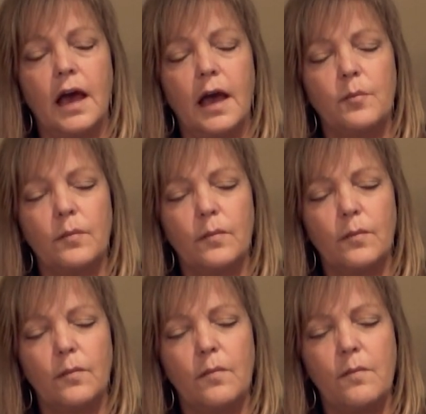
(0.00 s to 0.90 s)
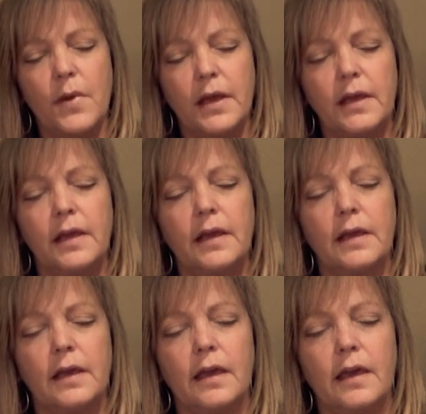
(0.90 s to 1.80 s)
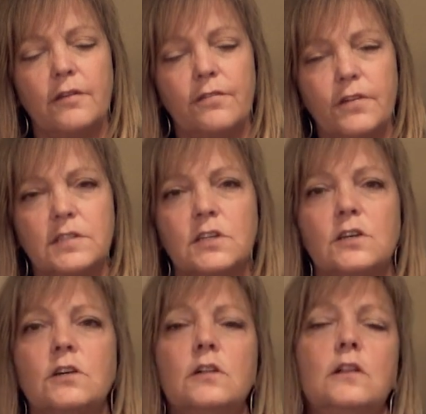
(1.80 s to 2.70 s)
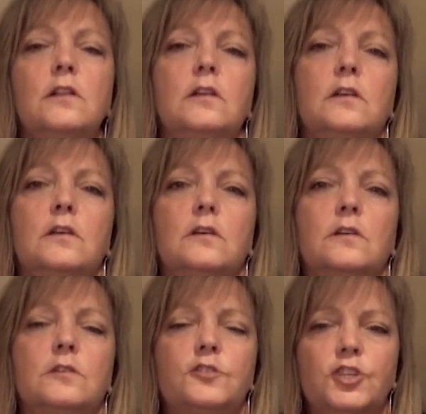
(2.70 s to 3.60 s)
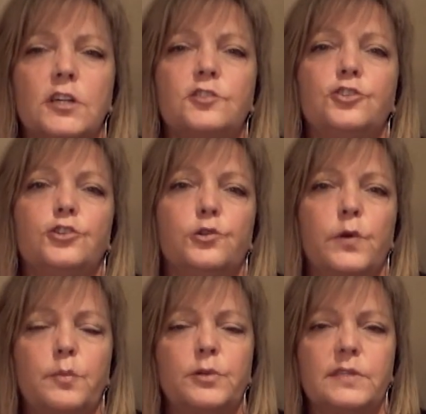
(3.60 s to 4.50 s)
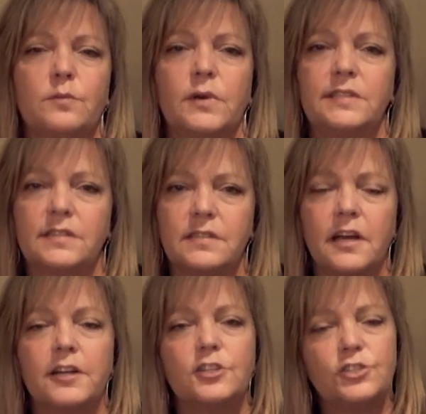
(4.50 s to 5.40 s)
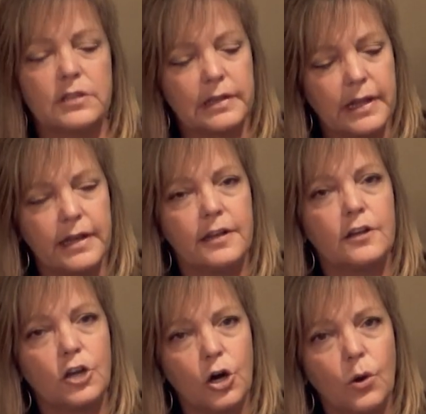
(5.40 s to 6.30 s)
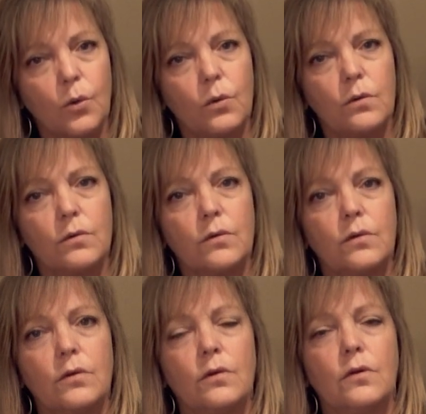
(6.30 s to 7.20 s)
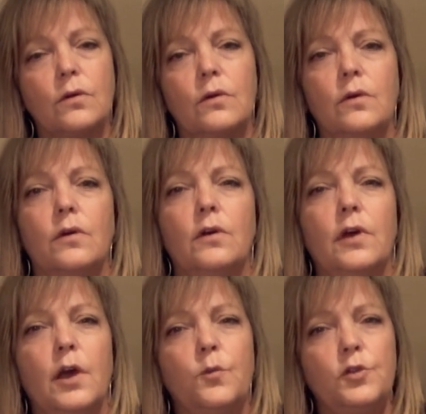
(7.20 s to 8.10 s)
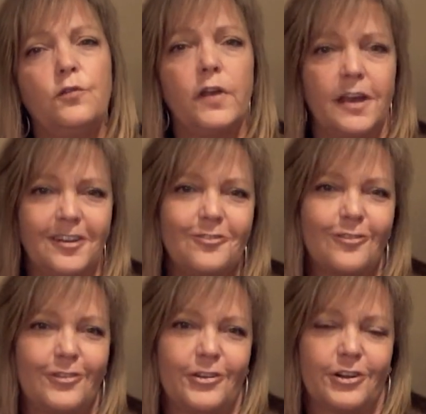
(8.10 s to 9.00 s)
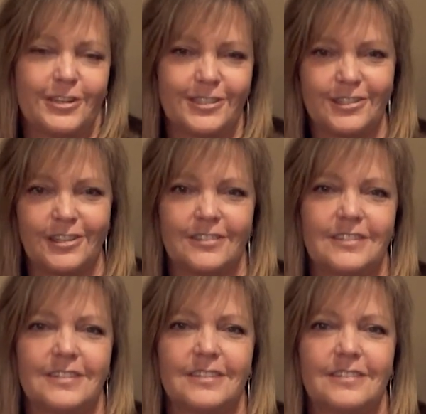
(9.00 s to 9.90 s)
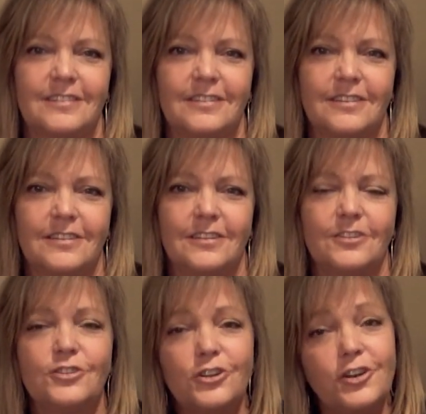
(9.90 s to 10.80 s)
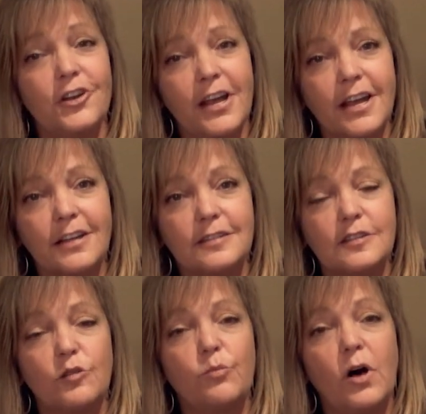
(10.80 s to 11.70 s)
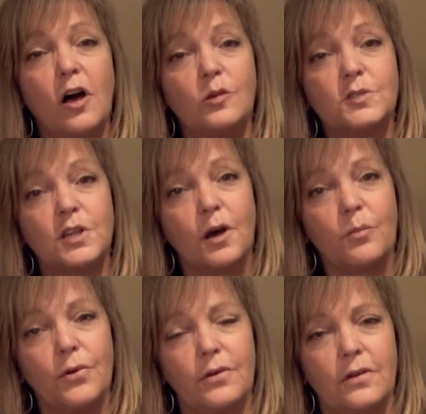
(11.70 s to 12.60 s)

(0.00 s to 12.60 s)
I'm making a physical gesture to represent my desire to let it go. And when you've handed over your concerns, turn your hands palms up